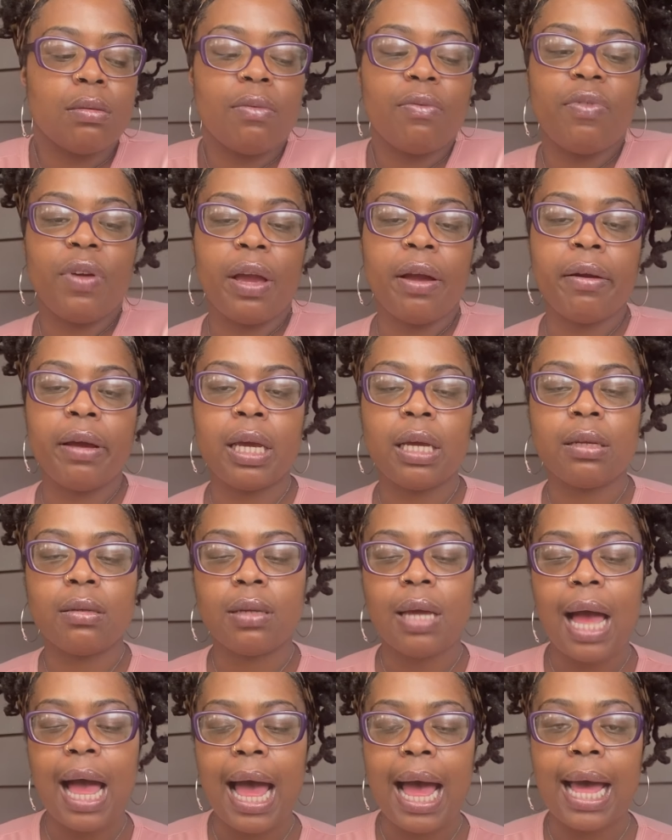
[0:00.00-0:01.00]
very
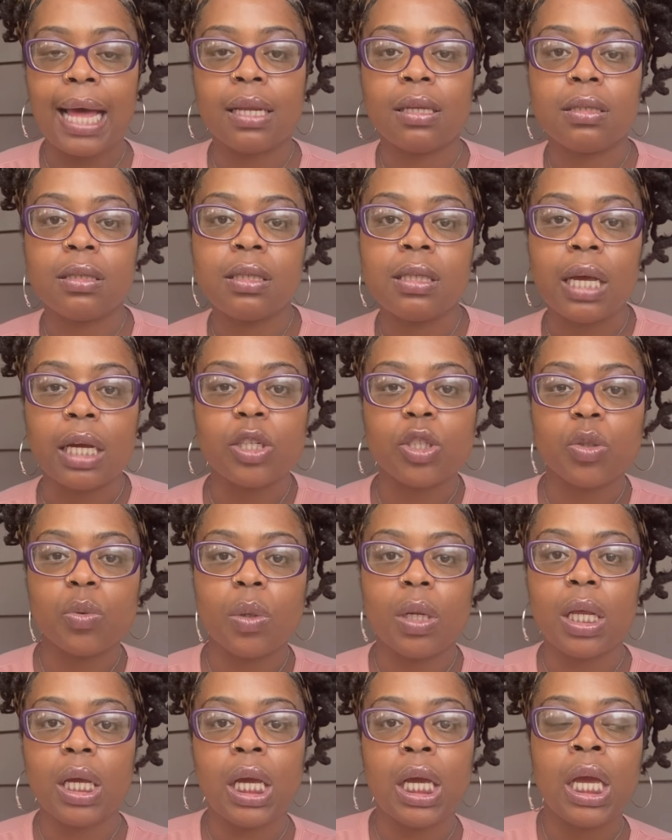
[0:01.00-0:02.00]
hot
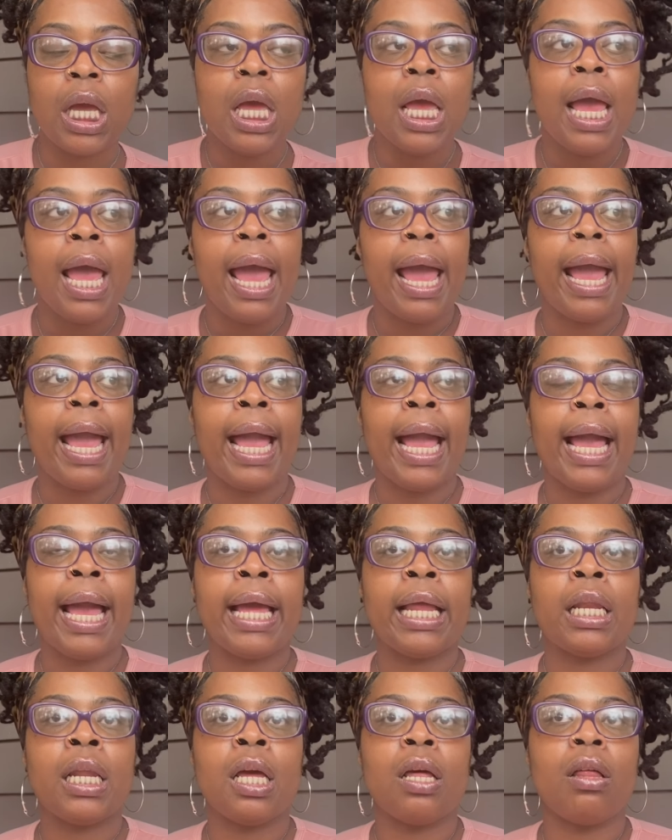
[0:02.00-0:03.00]
sexually,
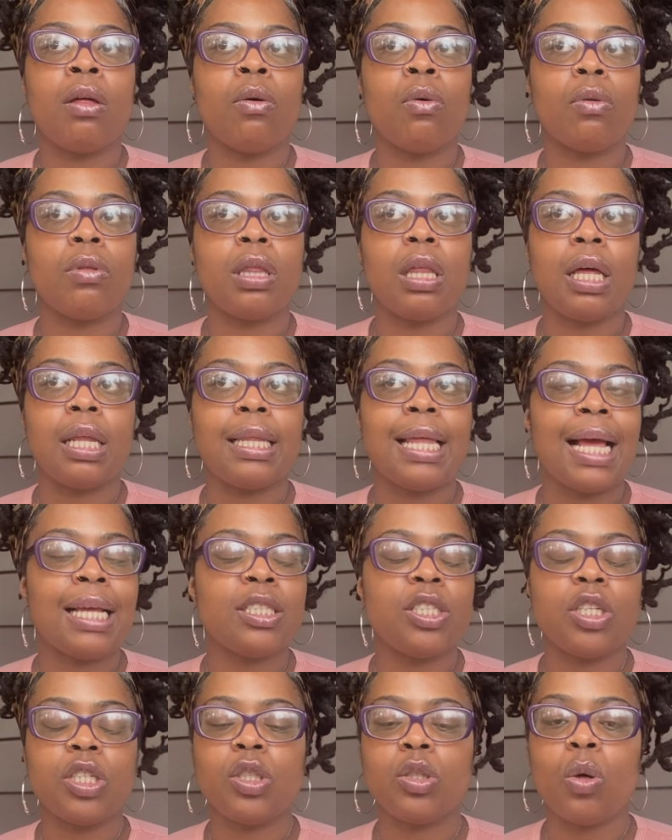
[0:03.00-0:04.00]
and
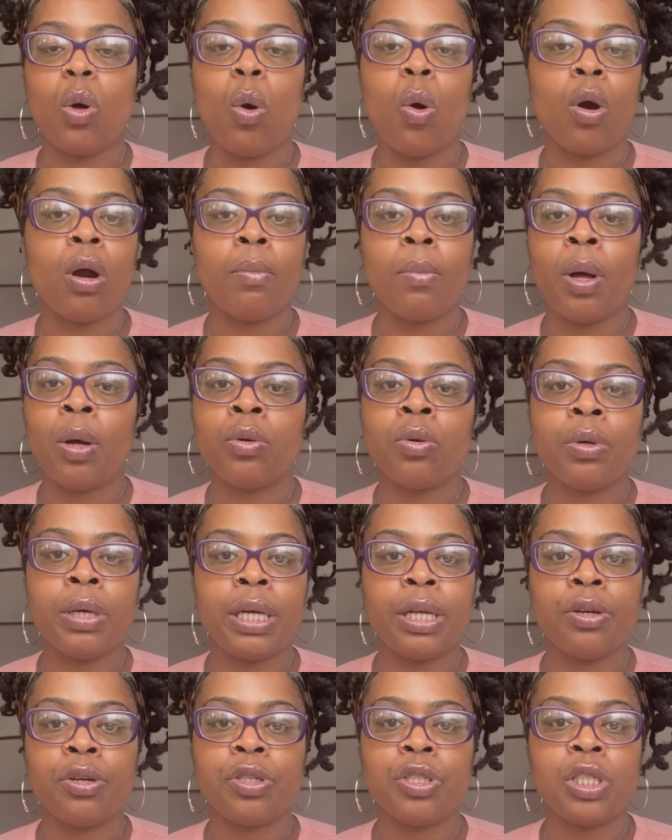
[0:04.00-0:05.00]
that's just the hormonal
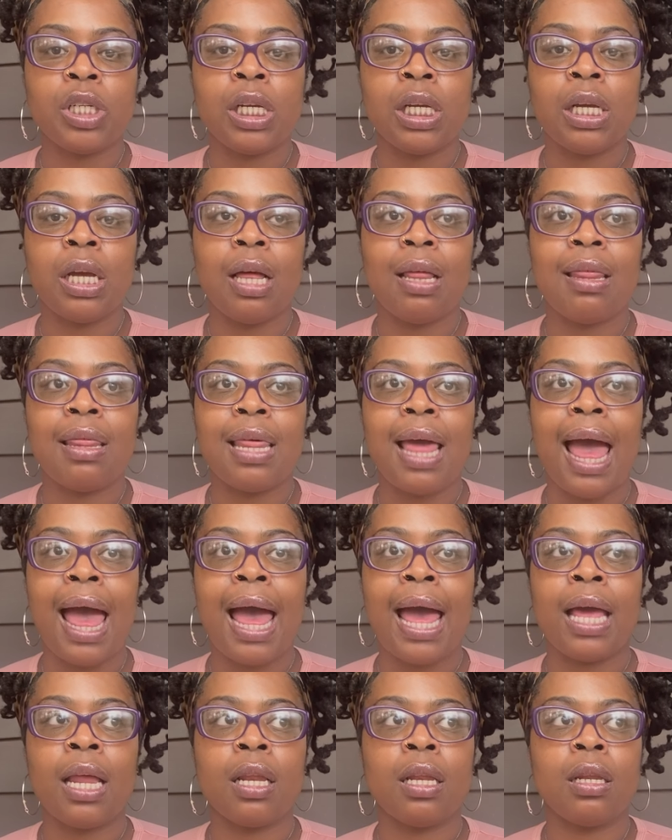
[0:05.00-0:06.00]
energy
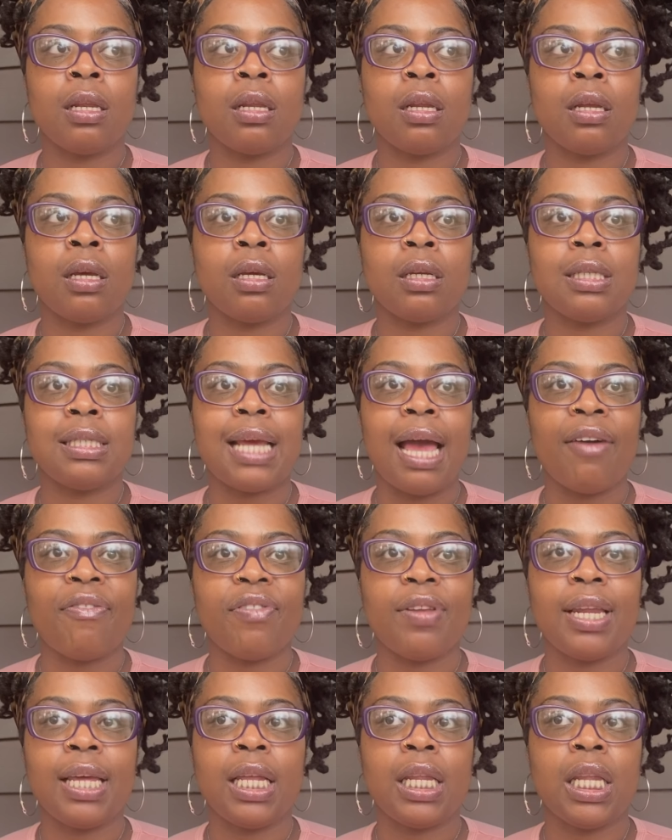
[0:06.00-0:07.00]
that
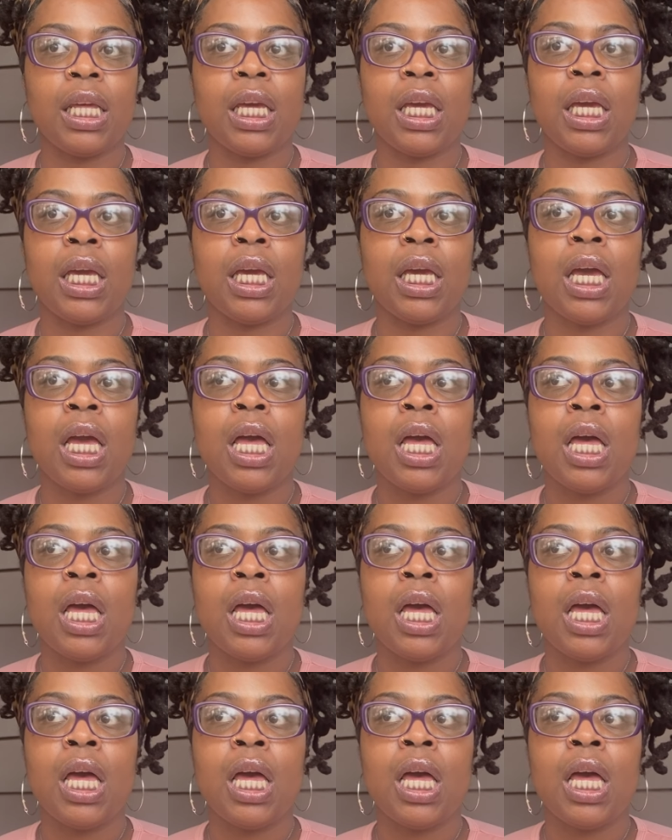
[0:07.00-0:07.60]
definitely